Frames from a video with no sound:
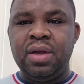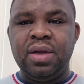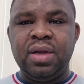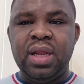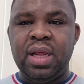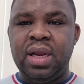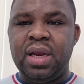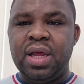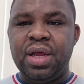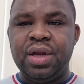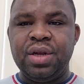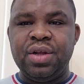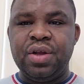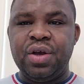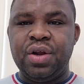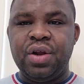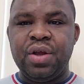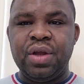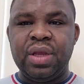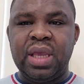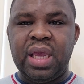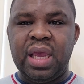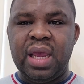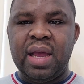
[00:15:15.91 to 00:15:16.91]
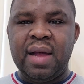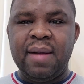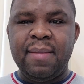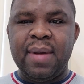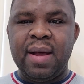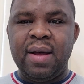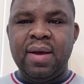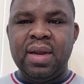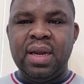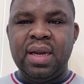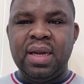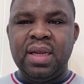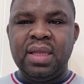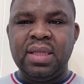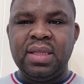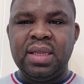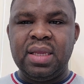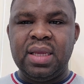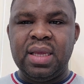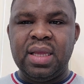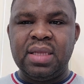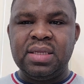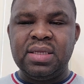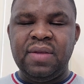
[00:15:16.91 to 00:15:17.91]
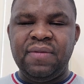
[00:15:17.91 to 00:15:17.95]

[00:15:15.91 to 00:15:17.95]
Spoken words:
They're not gonna care about anything else.